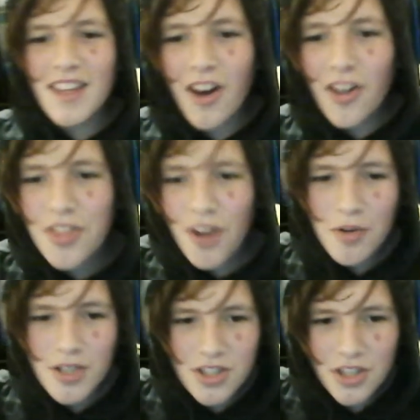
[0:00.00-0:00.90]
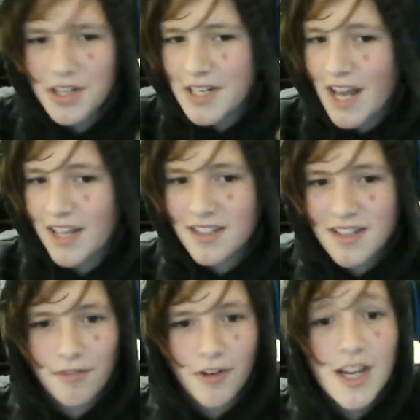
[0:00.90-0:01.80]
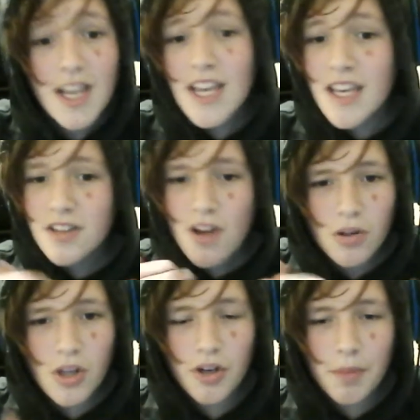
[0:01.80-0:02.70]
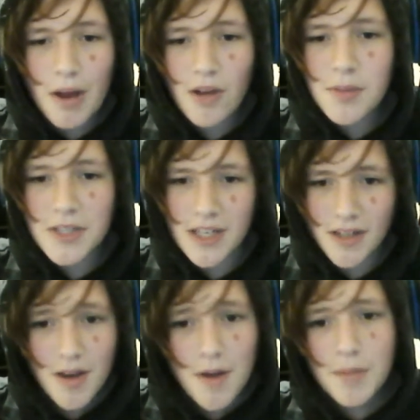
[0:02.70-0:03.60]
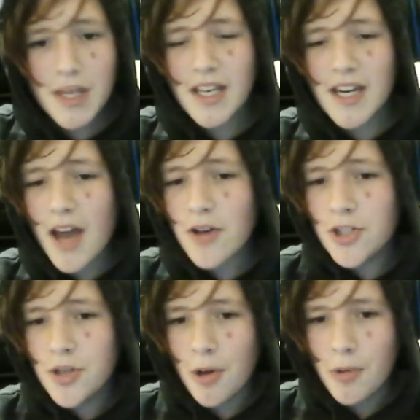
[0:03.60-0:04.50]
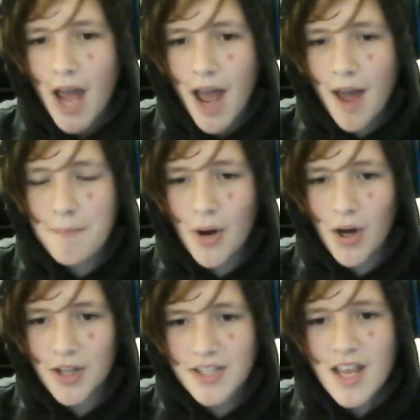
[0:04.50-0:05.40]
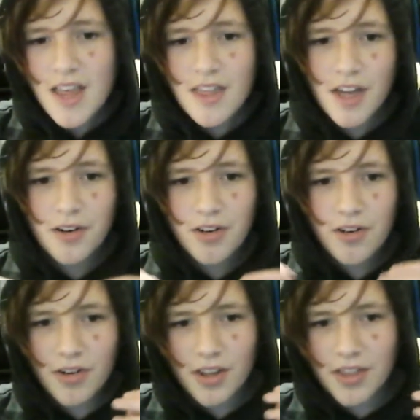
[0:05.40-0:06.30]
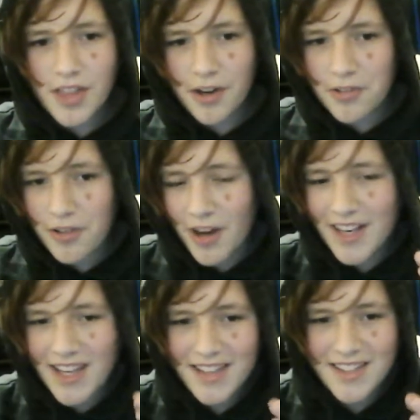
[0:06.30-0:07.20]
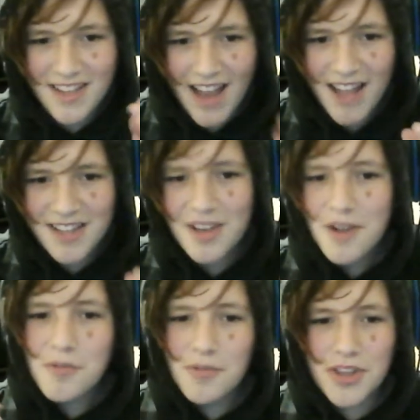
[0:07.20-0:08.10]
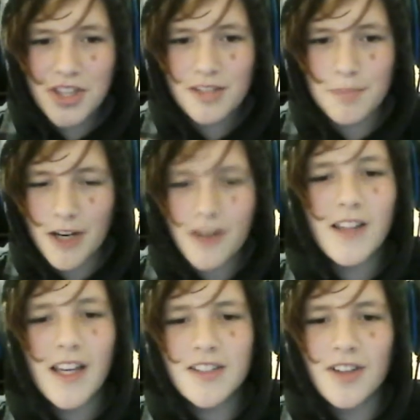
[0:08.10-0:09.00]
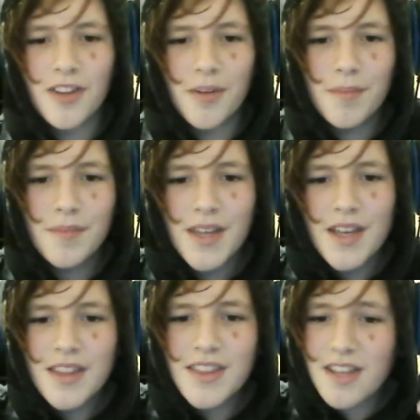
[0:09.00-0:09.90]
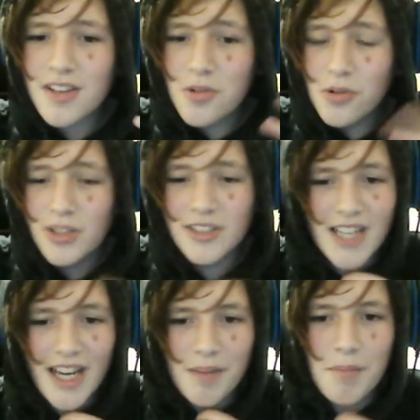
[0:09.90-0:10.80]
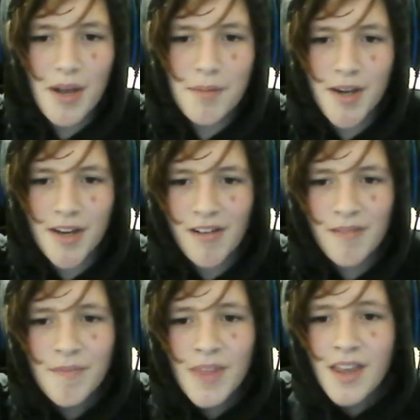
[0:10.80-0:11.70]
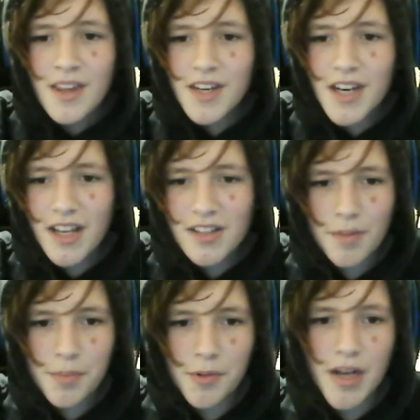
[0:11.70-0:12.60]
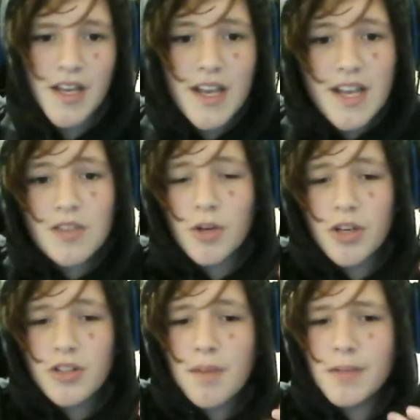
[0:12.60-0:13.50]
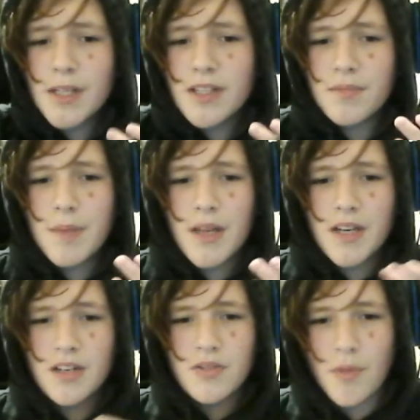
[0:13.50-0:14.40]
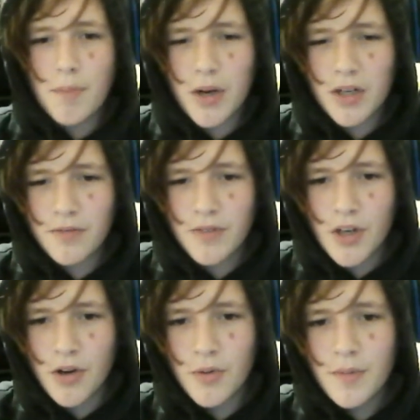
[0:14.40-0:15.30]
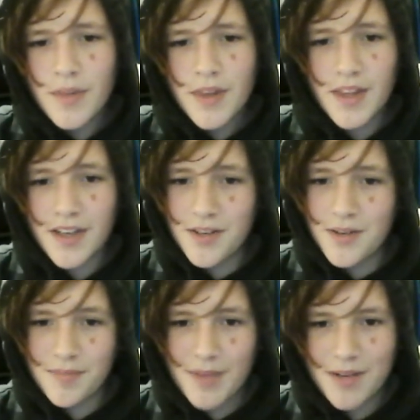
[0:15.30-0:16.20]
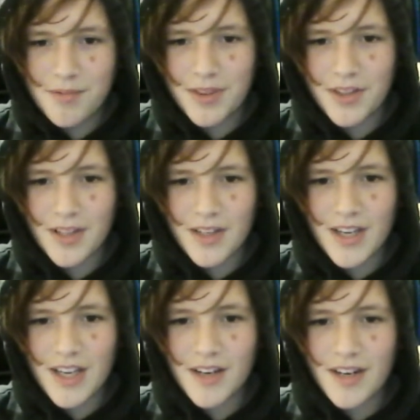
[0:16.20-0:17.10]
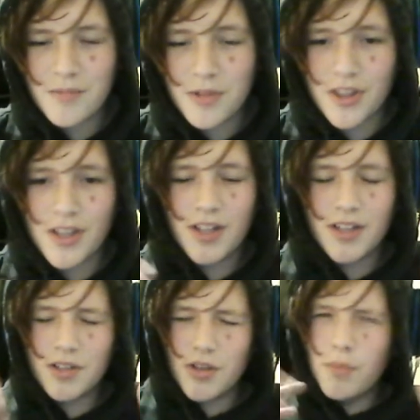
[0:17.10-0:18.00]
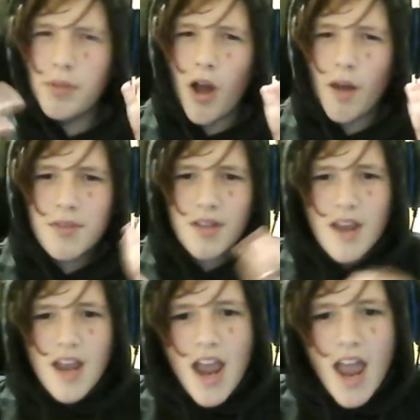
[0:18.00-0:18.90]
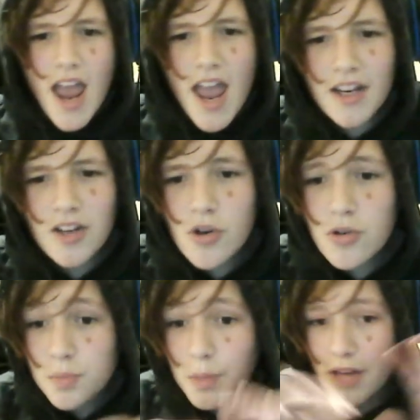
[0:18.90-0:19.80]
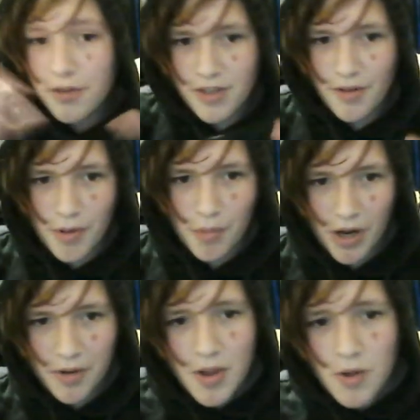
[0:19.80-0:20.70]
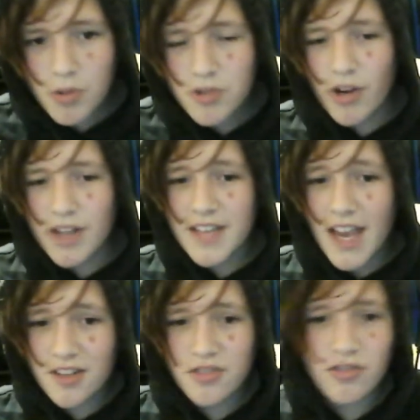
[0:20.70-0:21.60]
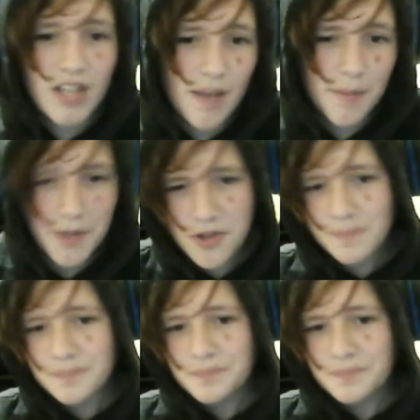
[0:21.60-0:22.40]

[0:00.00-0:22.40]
Although his third attack is different, he's no longer Palpatine, but he can now shoot out hat bots that are Krankcase's hats with the spider legs on them. That's a cool attack in my opinion. The next upgrade is where you simply spin into a puddle of goo that you have made with the goo blobs, and goo splatters everywhere, which grants extra damage.